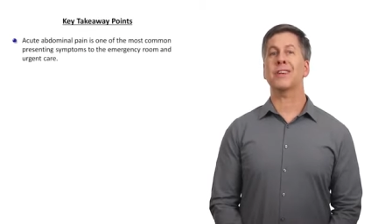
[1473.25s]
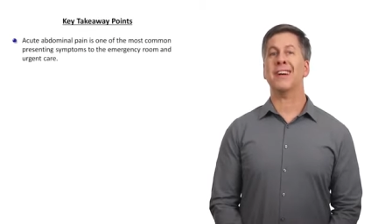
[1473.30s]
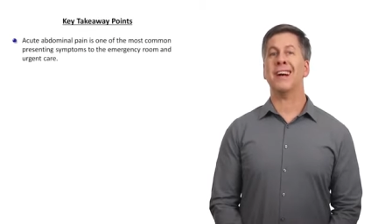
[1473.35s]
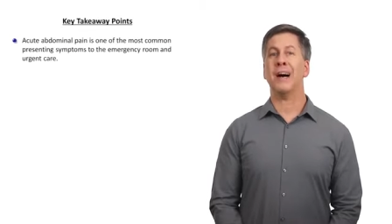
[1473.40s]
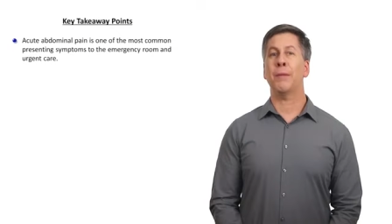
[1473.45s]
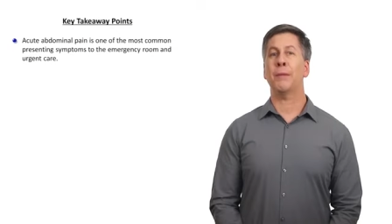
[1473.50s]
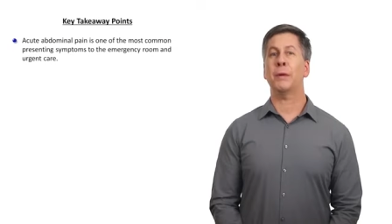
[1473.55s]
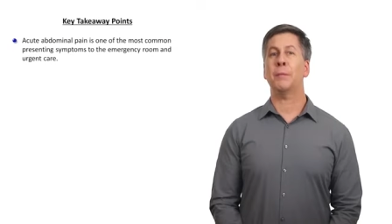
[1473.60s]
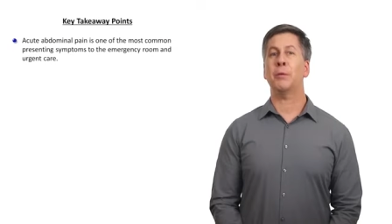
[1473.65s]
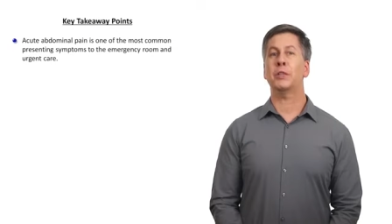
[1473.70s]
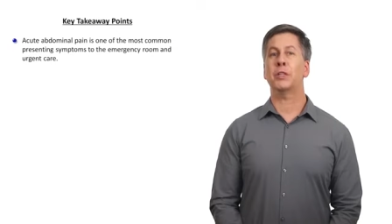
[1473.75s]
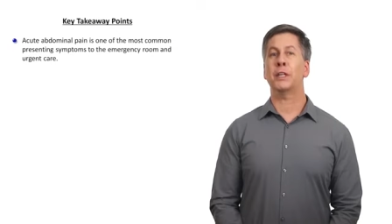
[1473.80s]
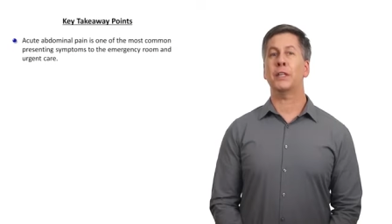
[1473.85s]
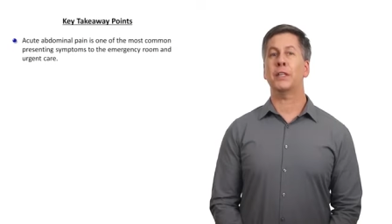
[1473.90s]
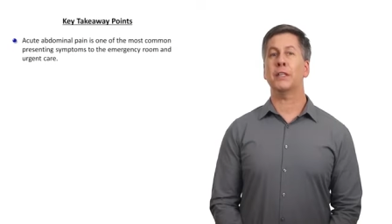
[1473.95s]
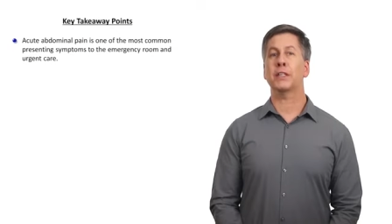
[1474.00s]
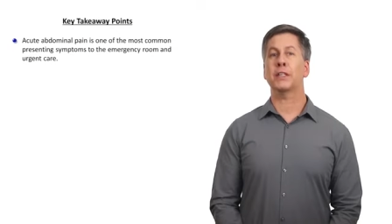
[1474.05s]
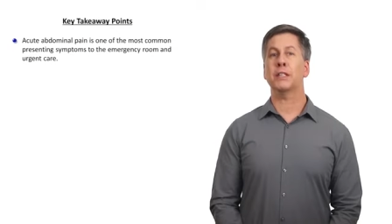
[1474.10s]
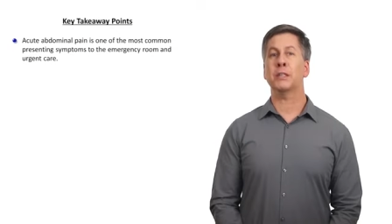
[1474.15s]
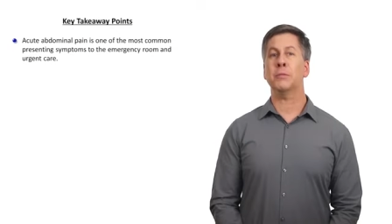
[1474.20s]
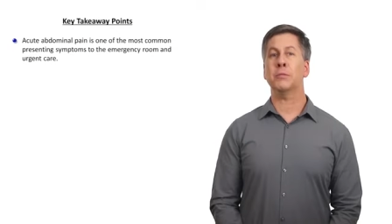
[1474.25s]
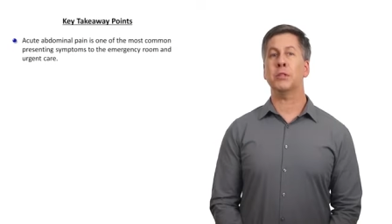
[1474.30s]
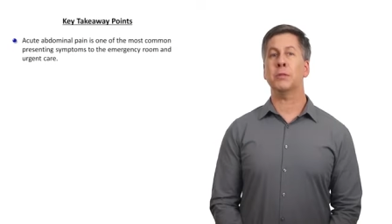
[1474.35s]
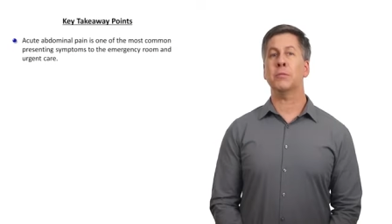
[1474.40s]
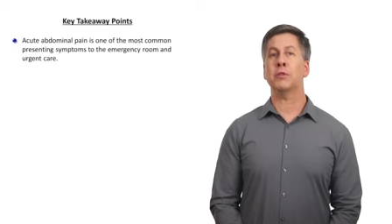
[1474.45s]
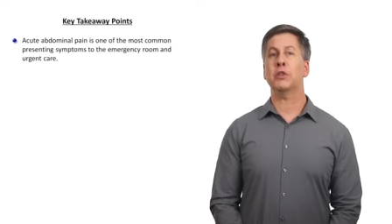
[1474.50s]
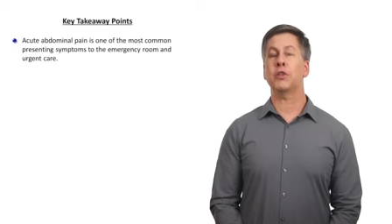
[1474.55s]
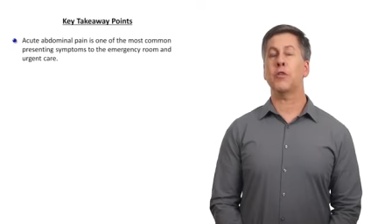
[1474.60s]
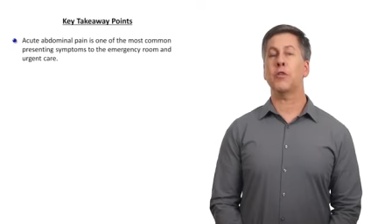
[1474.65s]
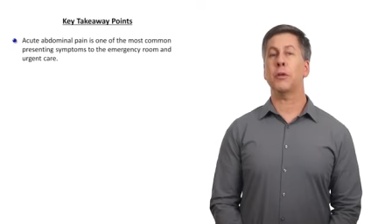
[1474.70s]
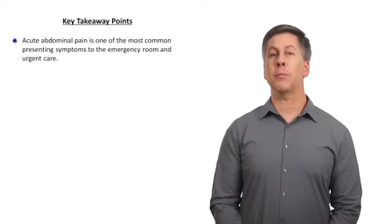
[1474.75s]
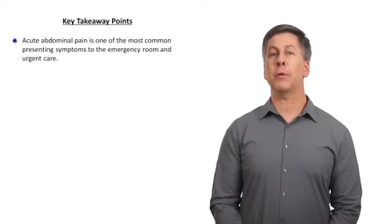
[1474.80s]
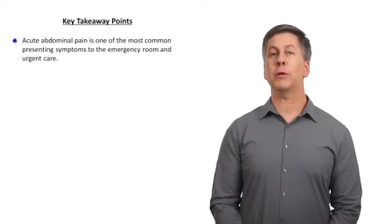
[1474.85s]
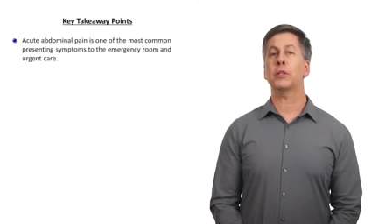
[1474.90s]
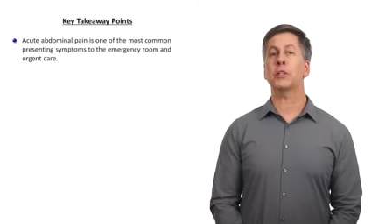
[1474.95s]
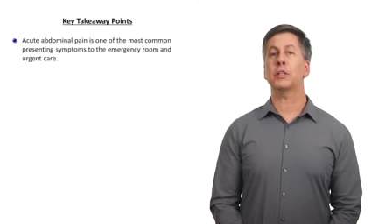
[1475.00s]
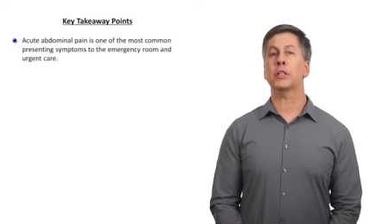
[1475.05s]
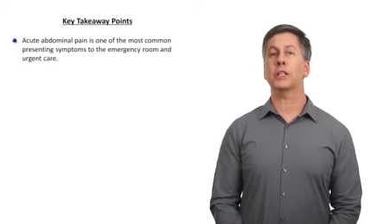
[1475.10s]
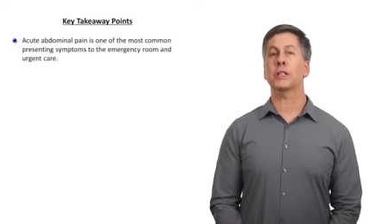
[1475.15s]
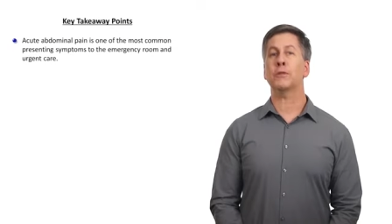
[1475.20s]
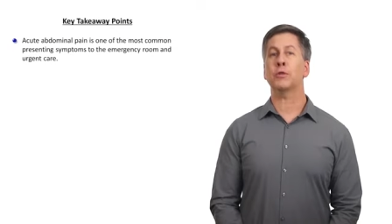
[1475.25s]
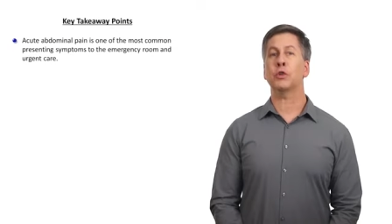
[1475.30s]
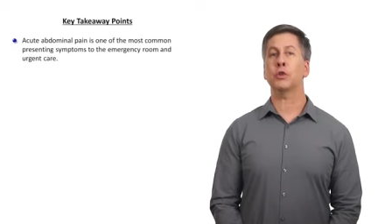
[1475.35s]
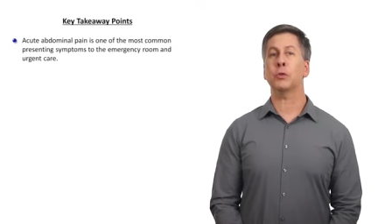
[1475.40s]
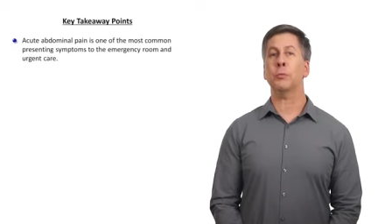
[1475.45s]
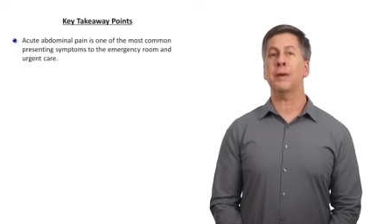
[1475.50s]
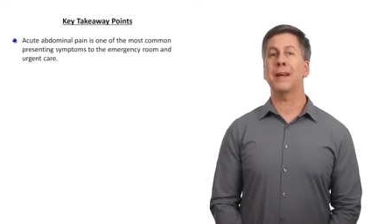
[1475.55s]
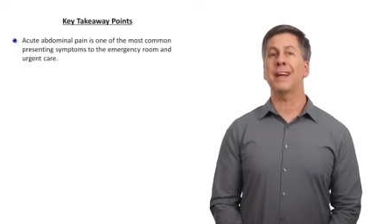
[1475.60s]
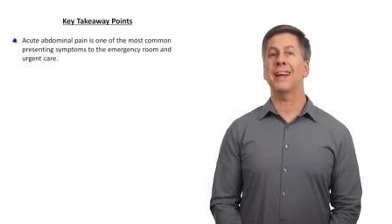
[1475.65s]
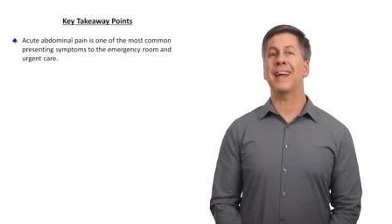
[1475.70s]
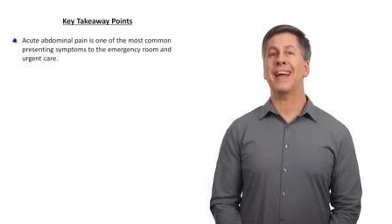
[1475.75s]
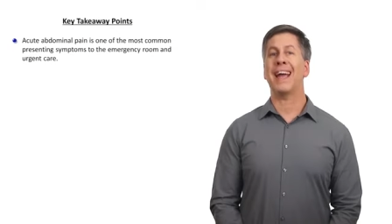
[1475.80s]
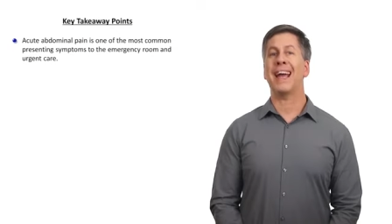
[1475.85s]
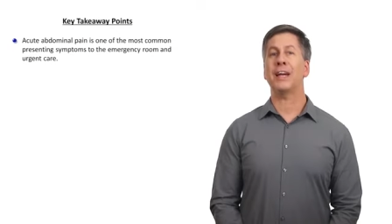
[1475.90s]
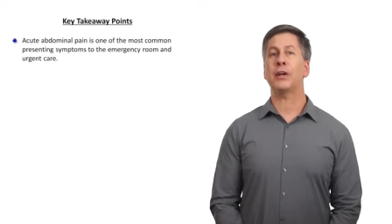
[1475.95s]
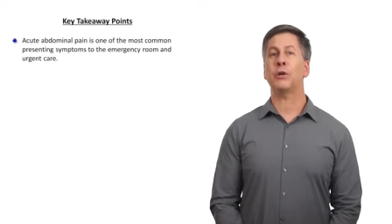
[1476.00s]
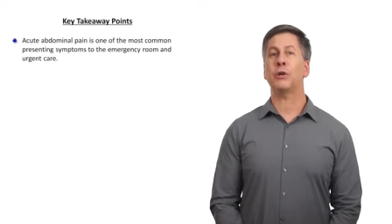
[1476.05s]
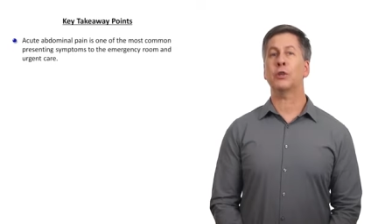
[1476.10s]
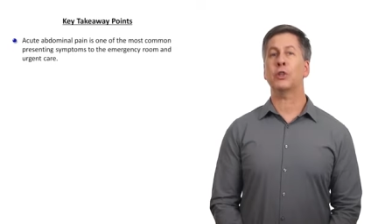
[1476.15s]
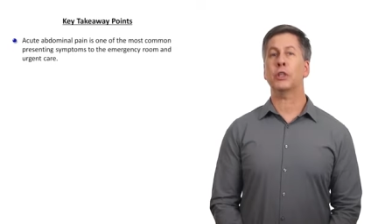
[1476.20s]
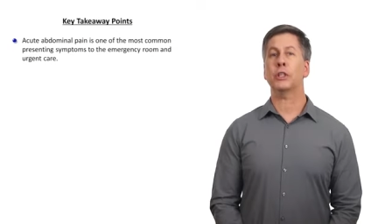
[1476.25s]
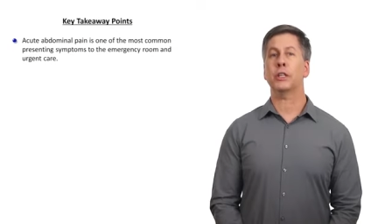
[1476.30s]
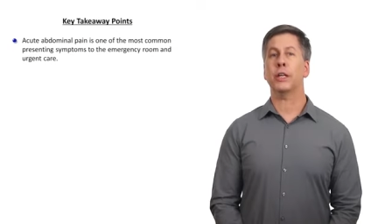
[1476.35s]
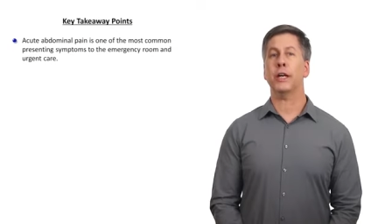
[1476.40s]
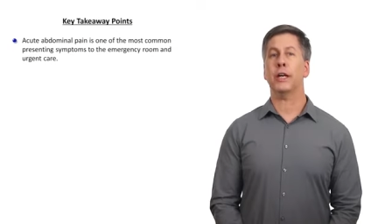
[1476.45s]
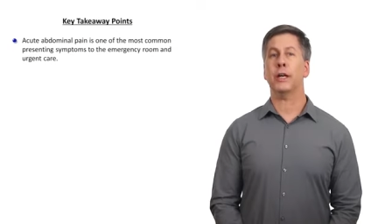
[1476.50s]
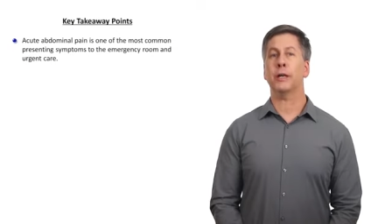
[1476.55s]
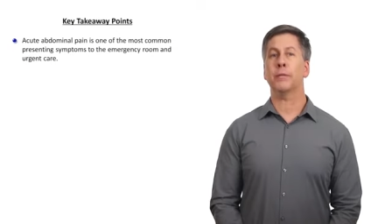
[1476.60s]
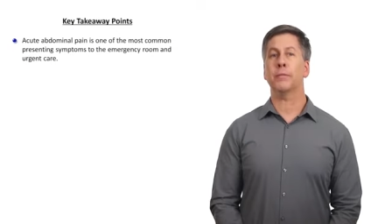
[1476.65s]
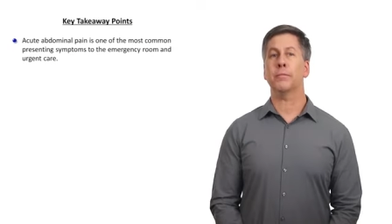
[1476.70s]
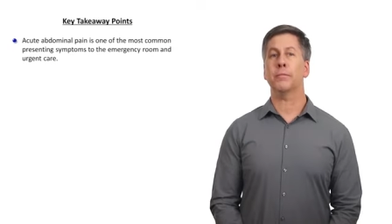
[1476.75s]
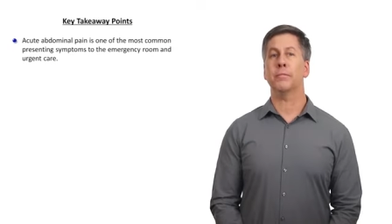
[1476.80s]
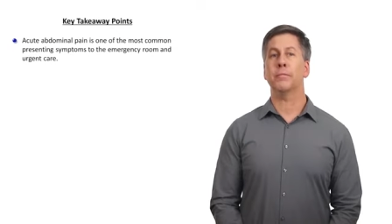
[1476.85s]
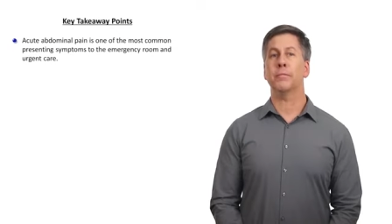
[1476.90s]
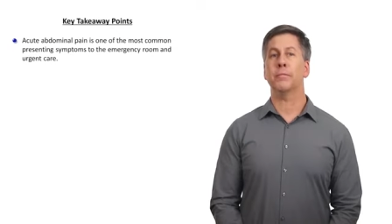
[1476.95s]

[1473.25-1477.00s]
common presenting symptoms to the emergency room and urgent care.